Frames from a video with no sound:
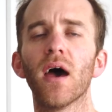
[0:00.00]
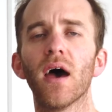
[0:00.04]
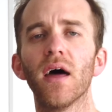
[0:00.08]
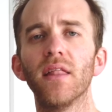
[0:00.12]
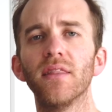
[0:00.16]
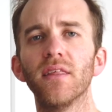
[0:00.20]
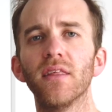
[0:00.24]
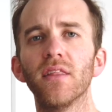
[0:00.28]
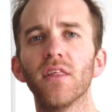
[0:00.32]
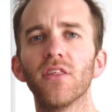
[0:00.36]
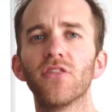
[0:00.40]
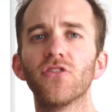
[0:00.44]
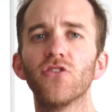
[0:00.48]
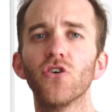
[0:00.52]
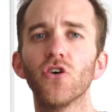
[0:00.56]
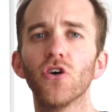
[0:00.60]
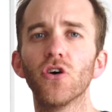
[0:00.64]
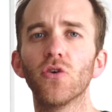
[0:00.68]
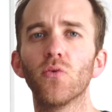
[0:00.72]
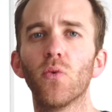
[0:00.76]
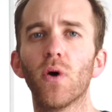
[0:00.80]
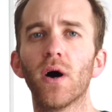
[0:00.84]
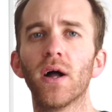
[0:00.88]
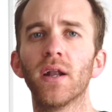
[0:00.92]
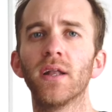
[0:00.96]
And then the
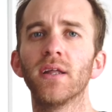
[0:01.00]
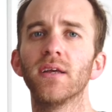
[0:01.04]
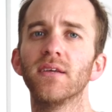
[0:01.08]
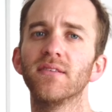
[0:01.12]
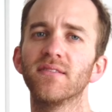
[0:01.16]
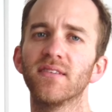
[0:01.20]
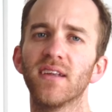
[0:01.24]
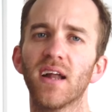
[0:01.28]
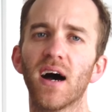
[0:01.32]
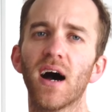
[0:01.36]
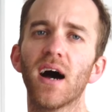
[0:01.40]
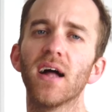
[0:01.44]
third one is an